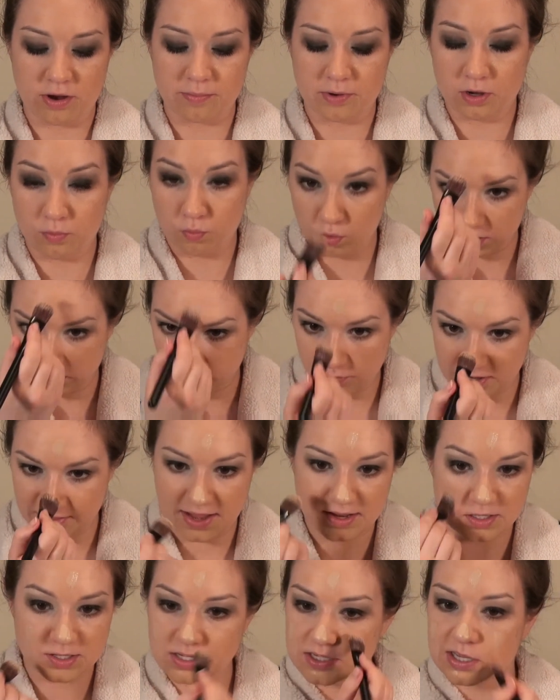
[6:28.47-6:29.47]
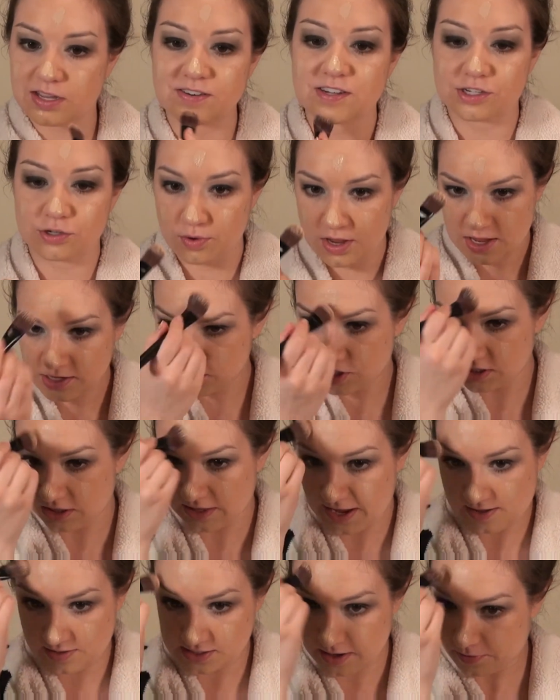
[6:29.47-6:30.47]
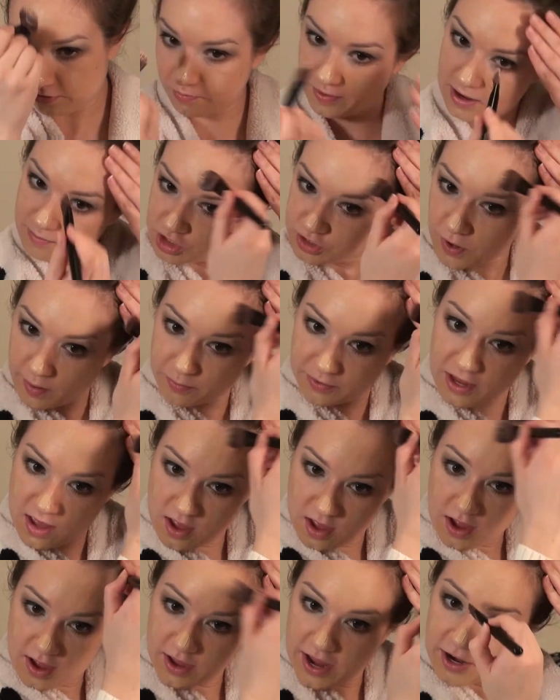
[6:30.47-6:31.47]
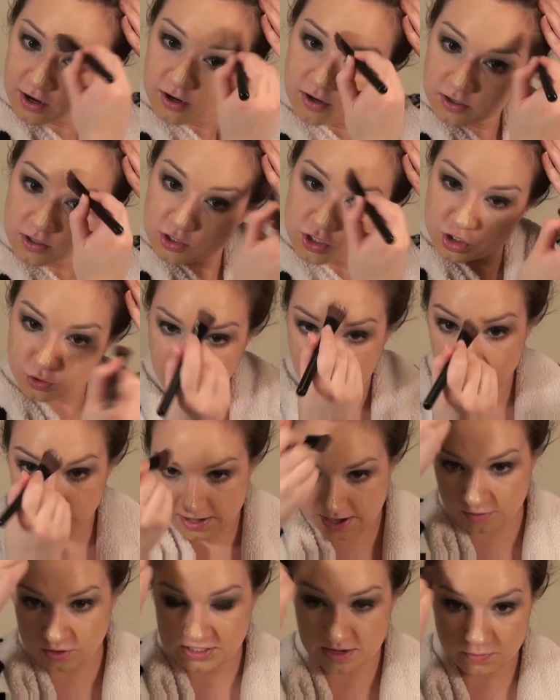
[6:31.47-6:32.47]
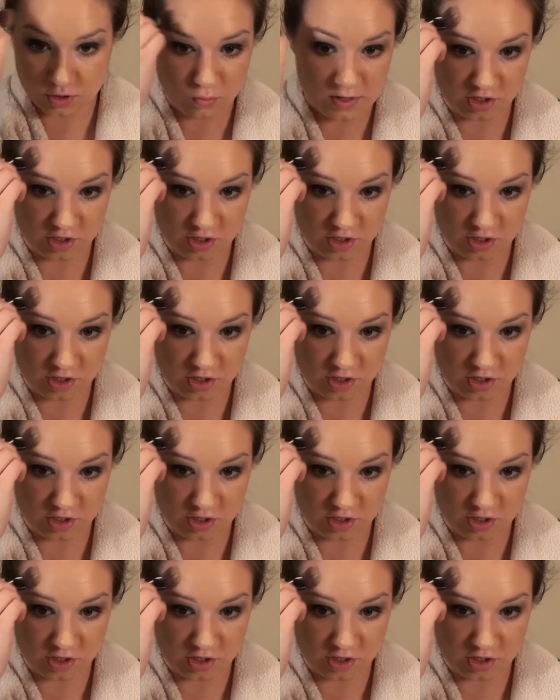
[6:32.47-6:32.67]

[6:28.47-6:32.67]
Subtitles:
I'm going to work a little bit of that into the skin too, to just lighten this up a little bit.